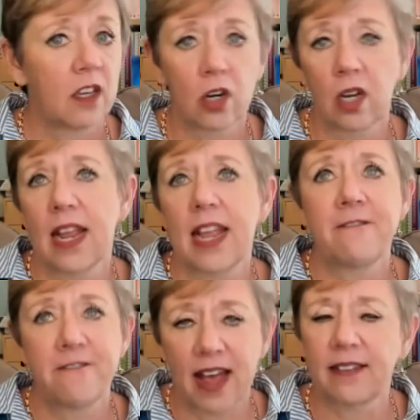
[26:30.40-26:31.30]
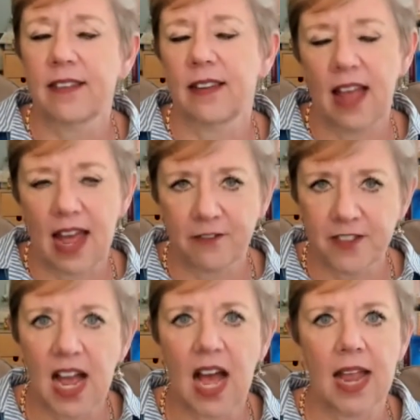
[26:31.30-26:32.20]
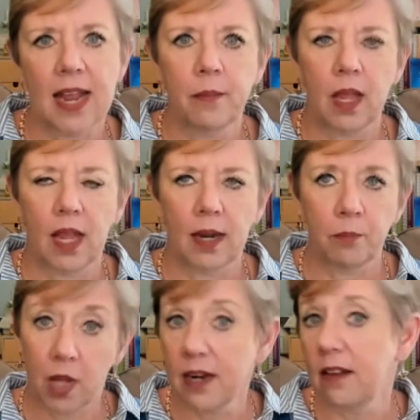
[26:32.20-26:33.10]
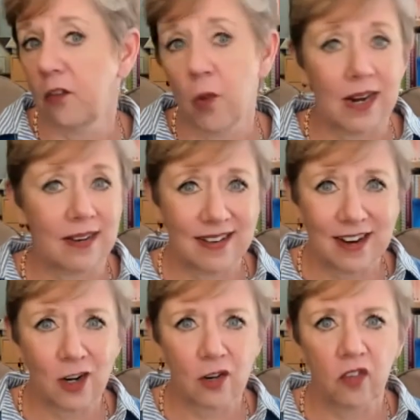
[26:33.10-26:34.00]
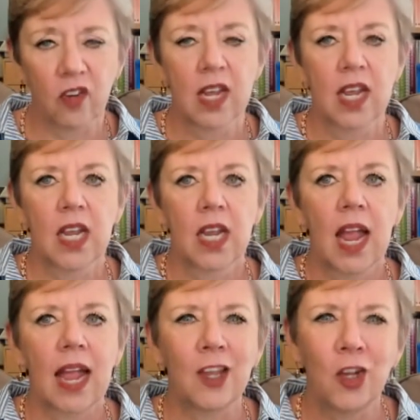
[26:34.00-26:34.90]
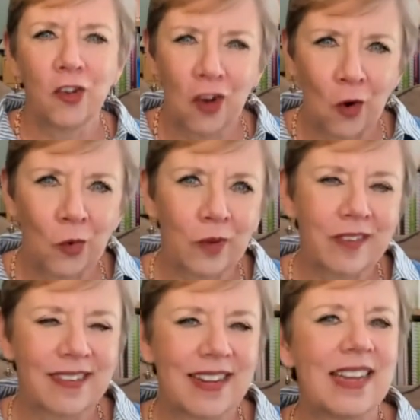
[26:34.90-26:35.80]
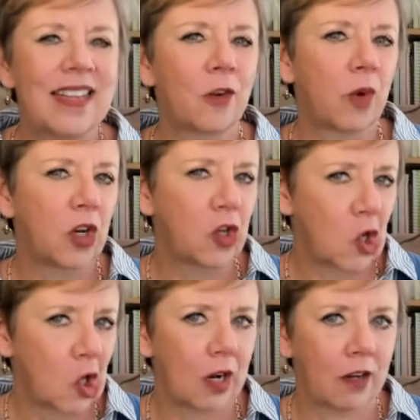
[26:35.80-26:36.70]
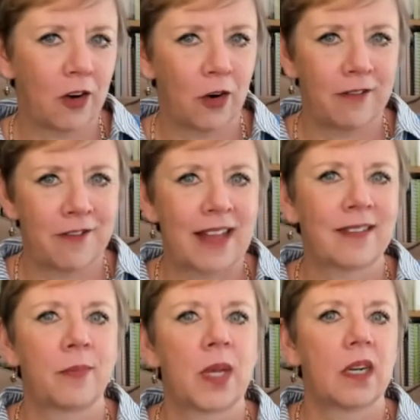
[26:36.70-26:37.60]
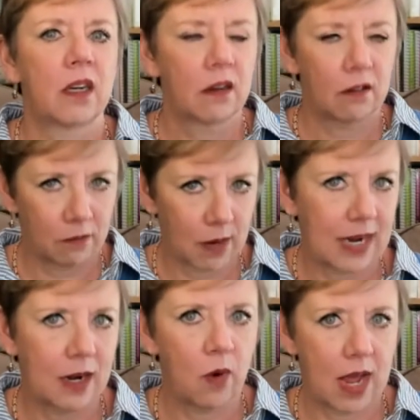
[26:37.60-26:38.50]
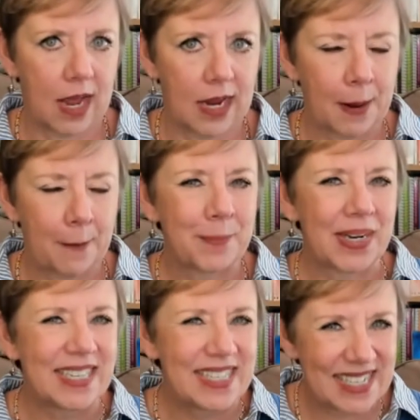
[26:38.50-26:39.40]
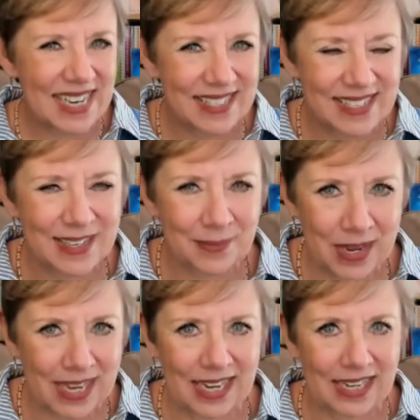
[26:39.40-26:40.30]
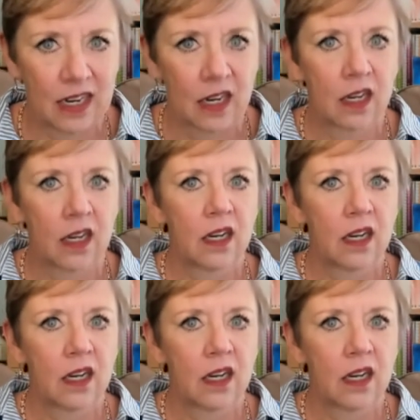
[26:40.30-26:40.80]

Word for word: you're going to invest a lot of time and blood and sweat and tears and you don't see the return on your investment right away but it doesn't mean